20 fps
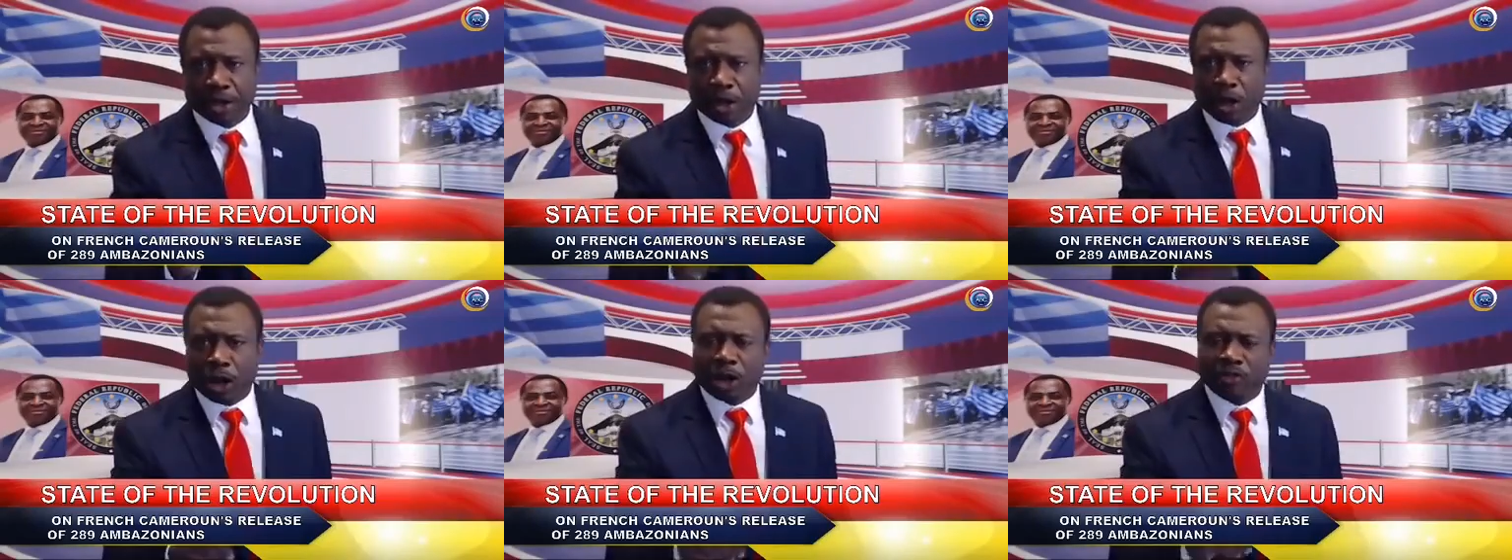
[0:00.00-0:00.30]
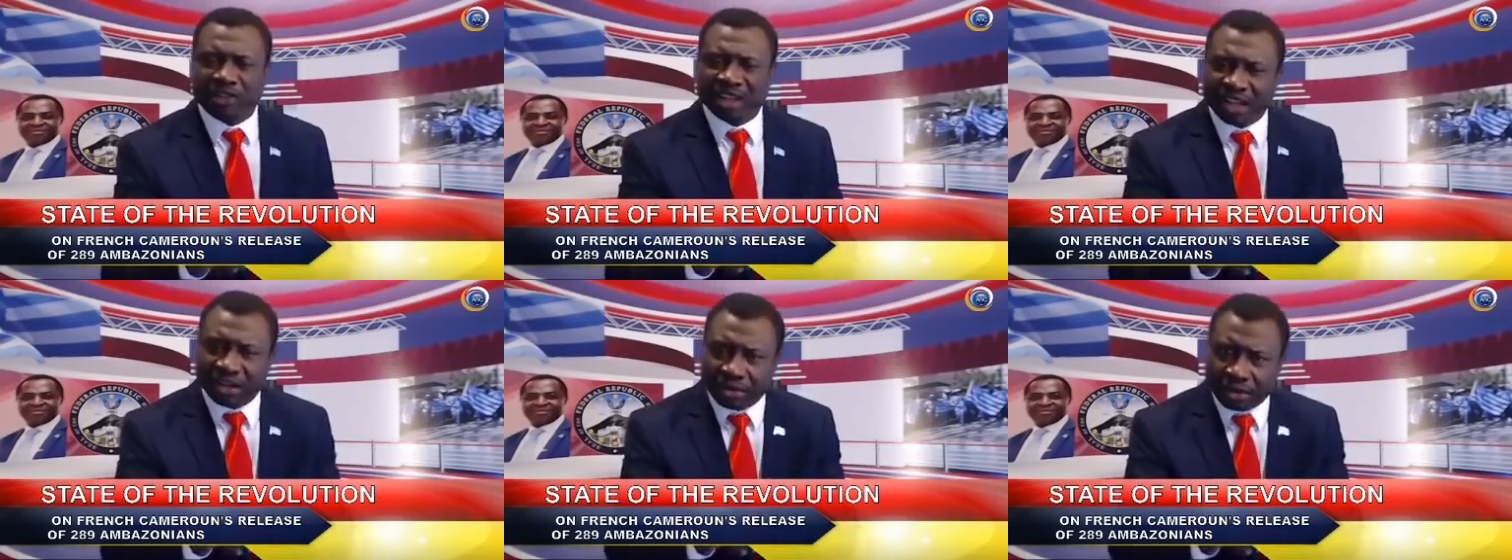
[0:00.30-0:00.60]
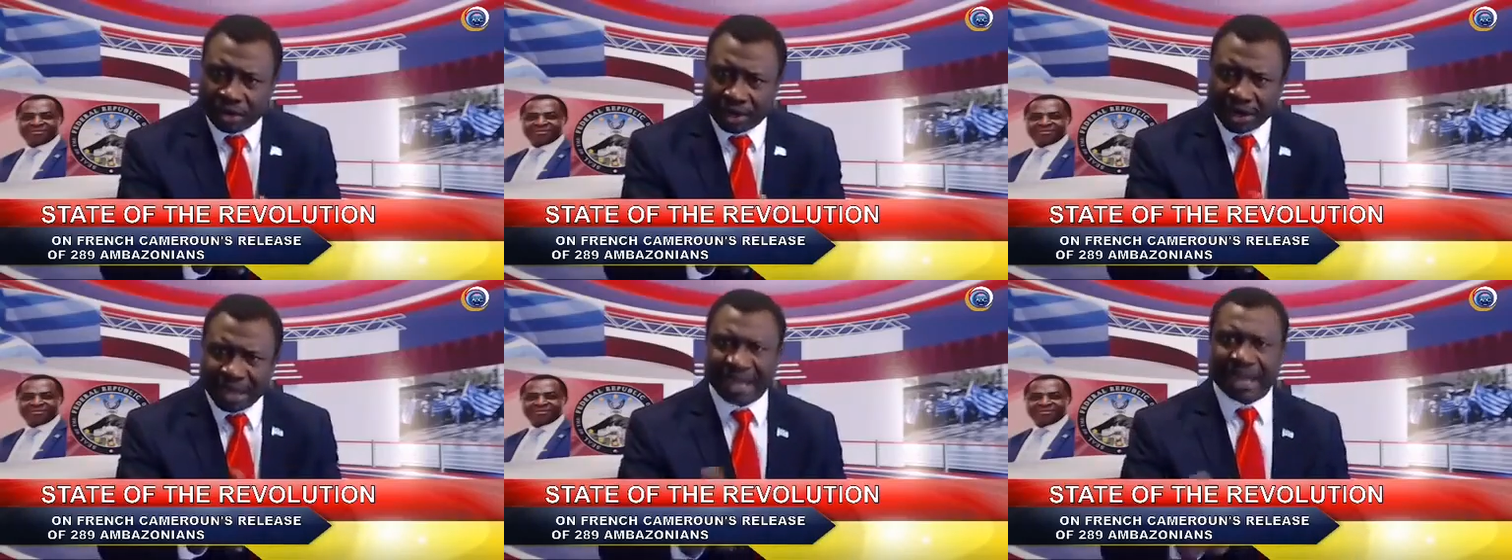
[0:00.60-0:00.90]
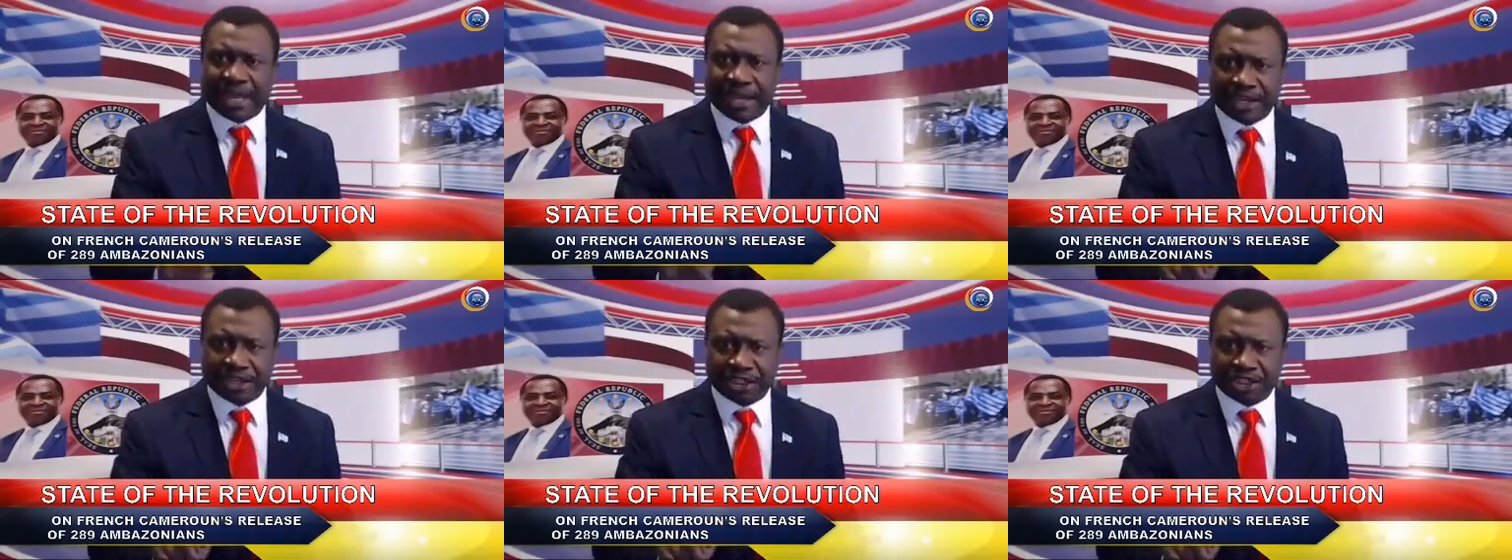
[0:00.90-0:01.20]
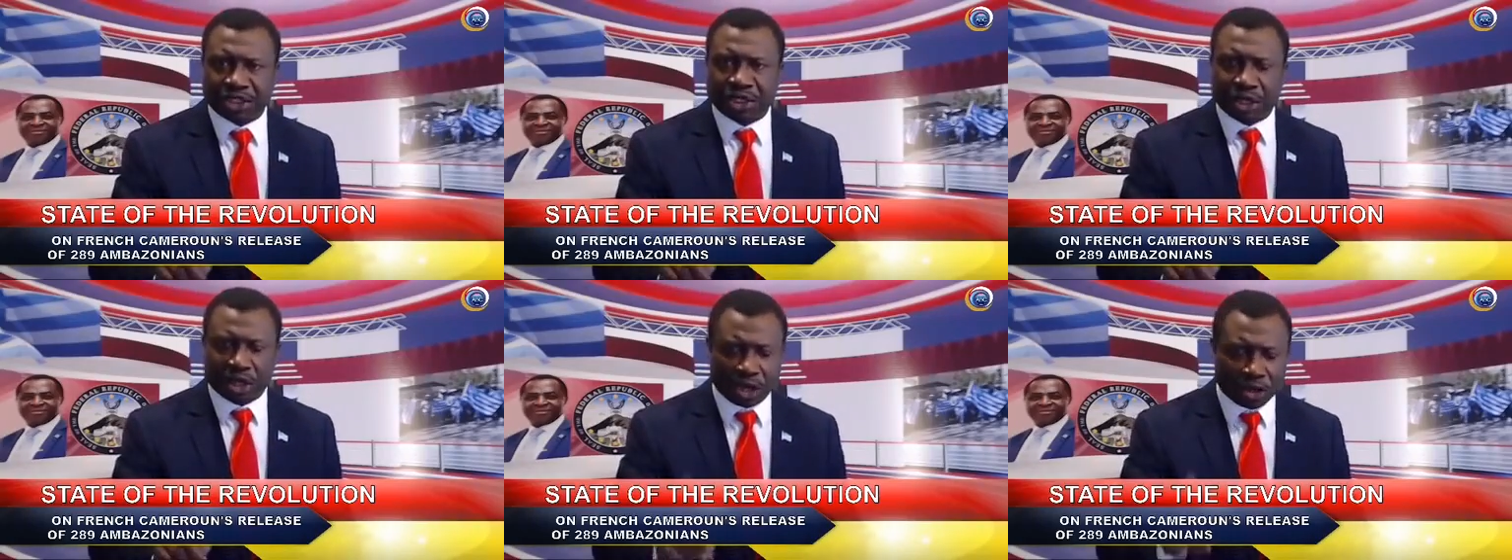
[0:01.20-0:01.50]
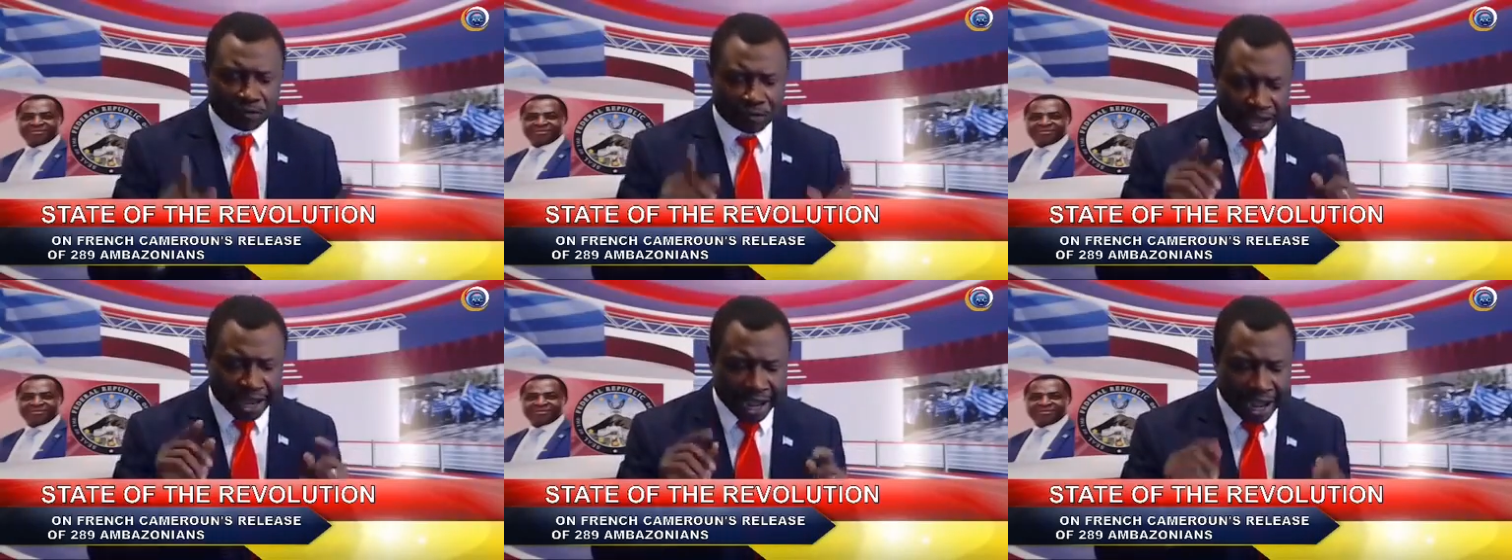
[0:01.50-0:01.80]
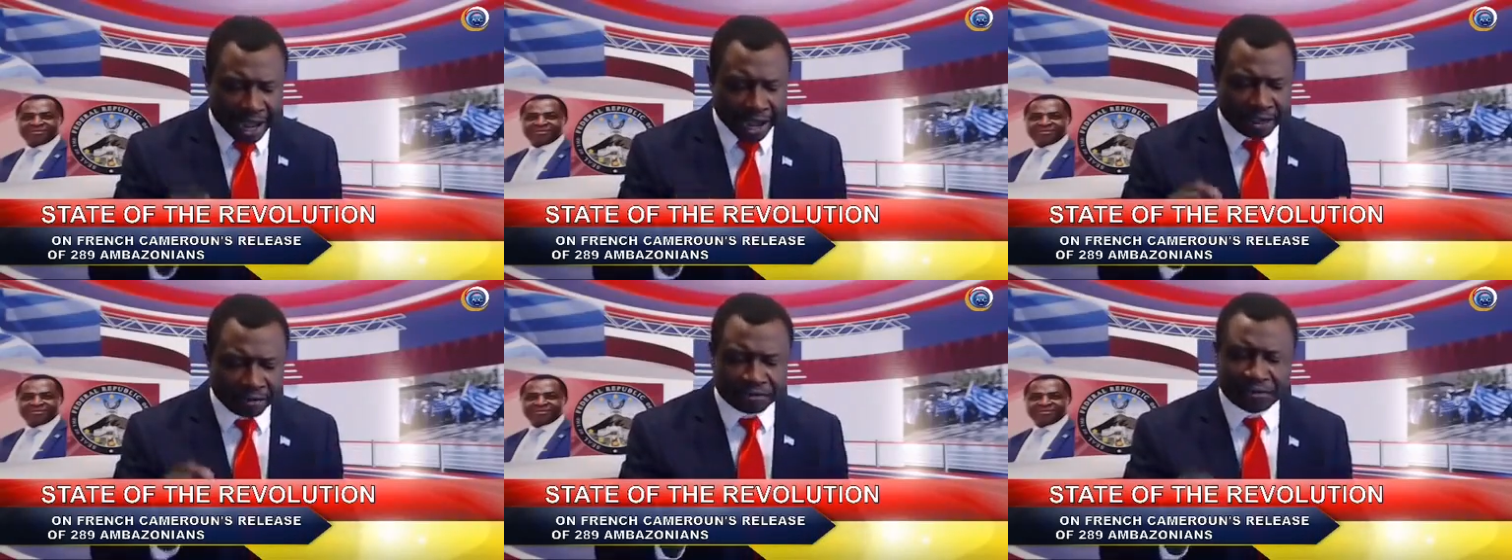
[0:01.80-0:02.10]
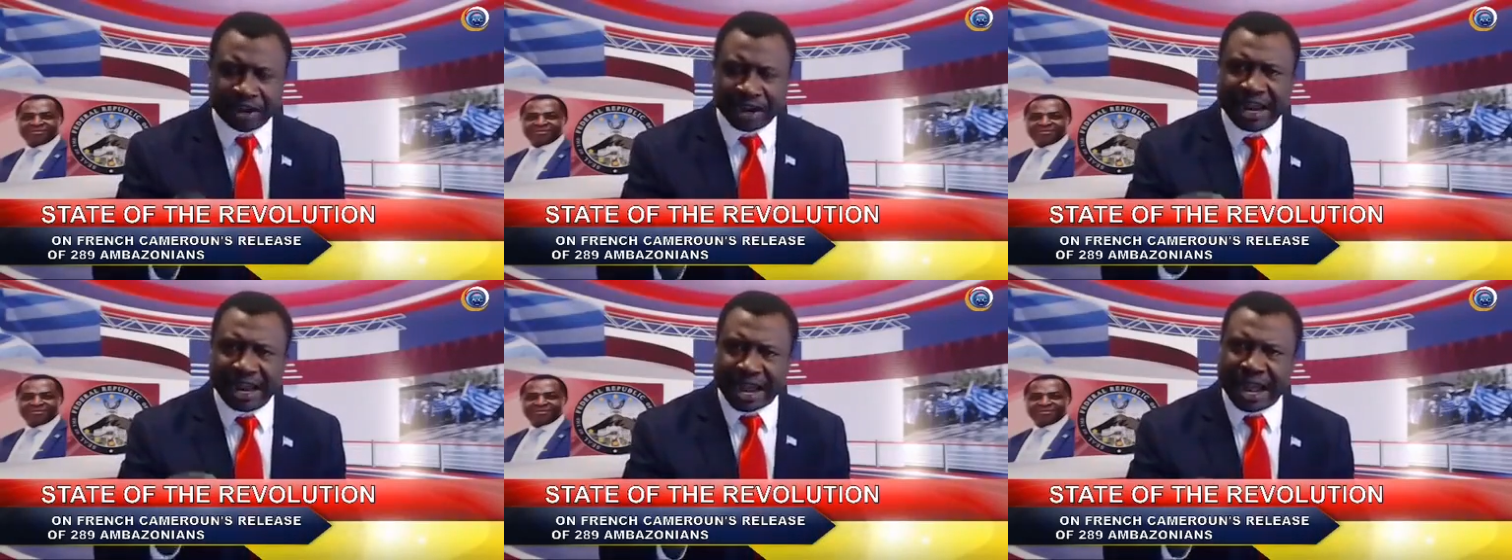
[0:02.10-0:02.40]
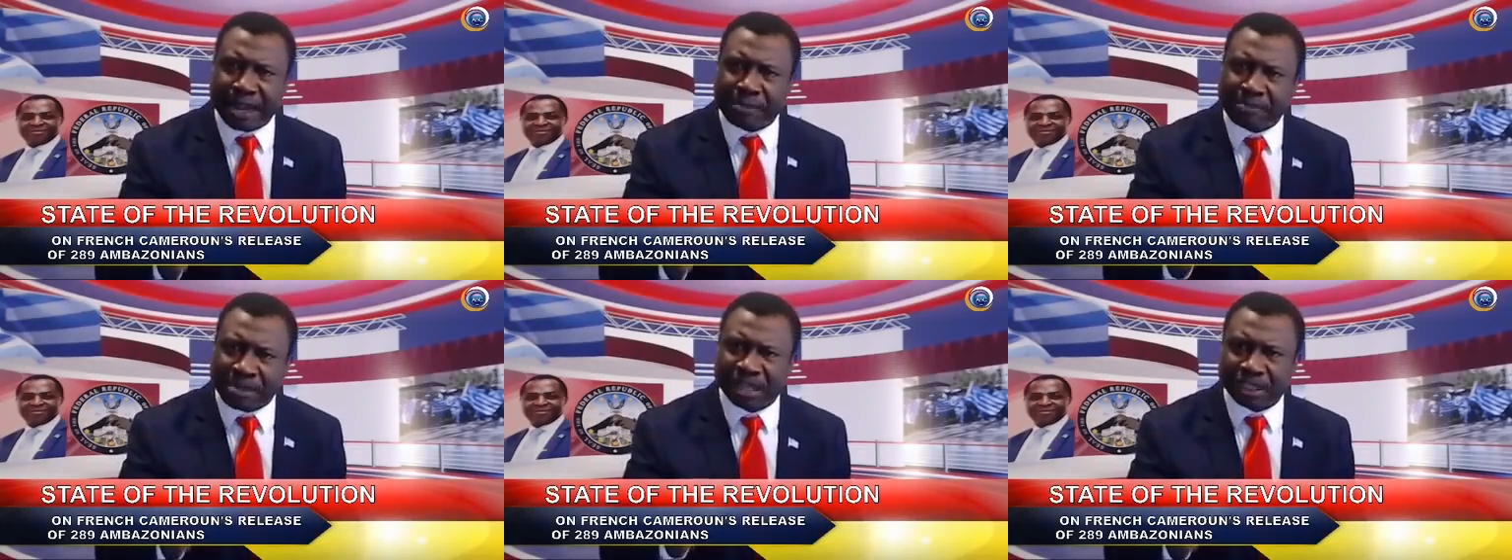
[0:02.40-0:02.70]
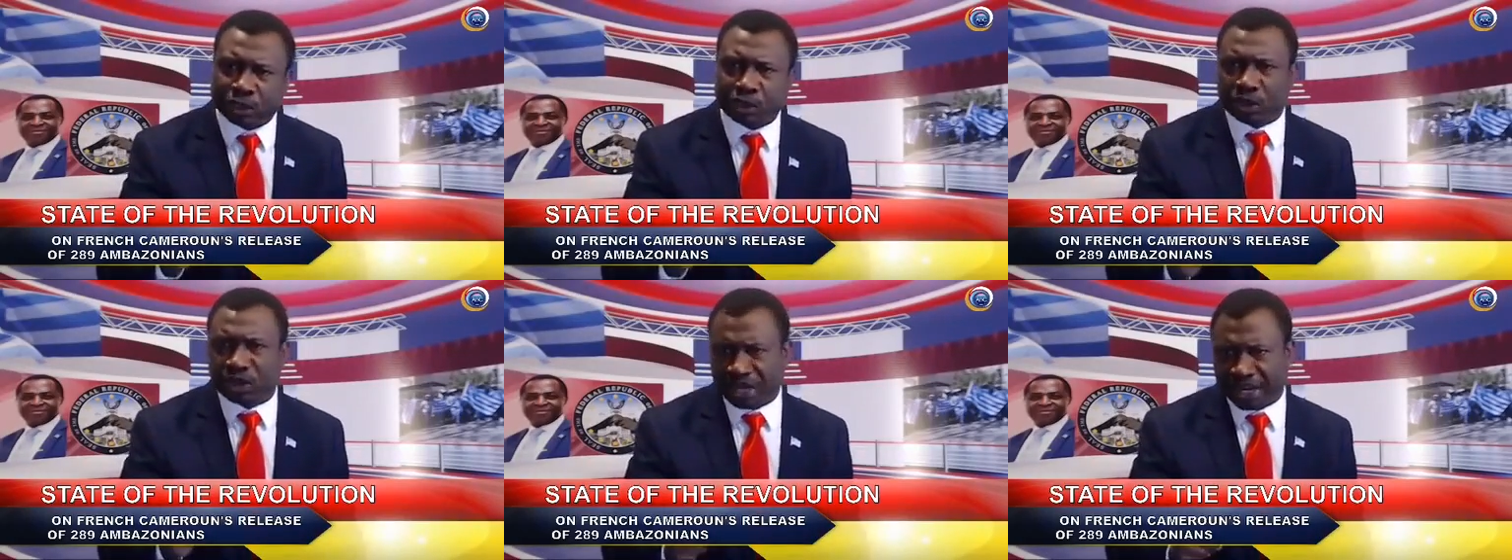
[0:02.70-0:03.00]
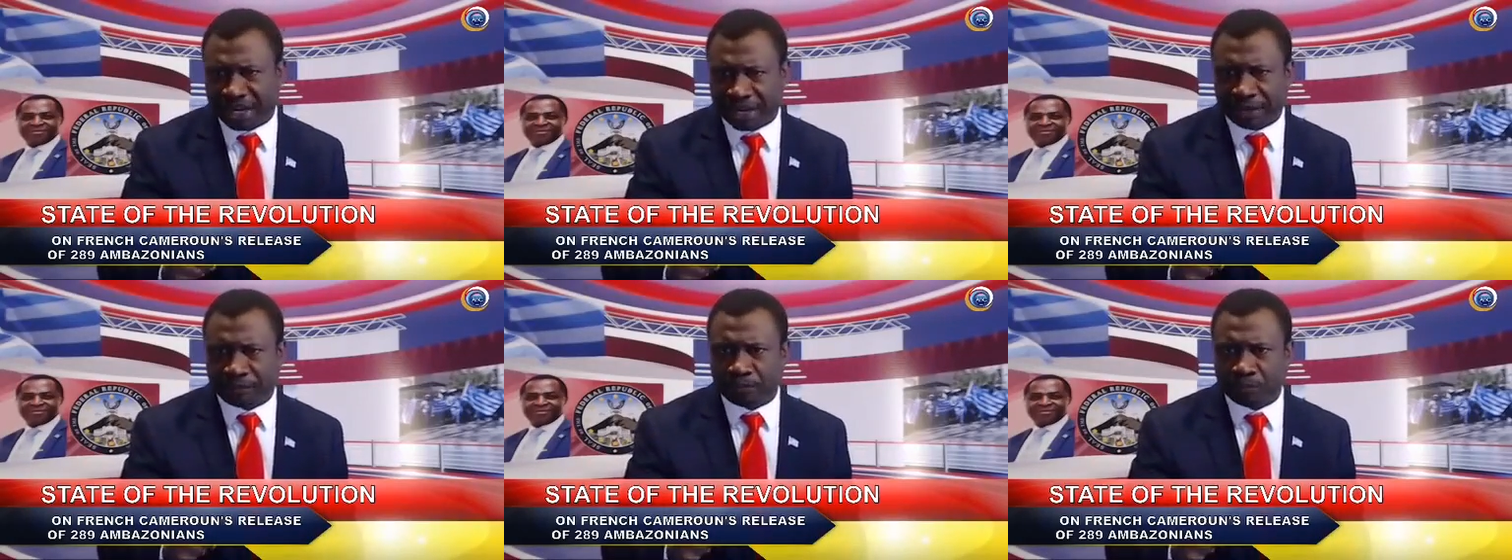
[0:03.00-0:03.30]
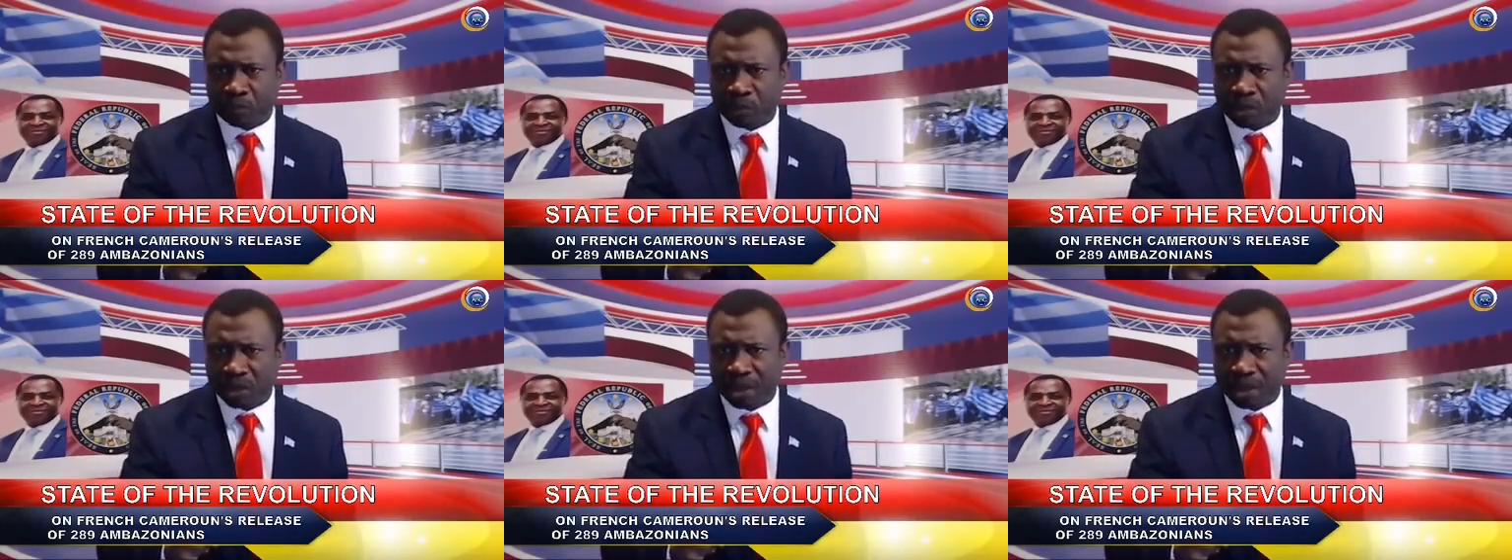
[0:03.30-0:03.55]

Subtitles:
of the release of every Ambazonian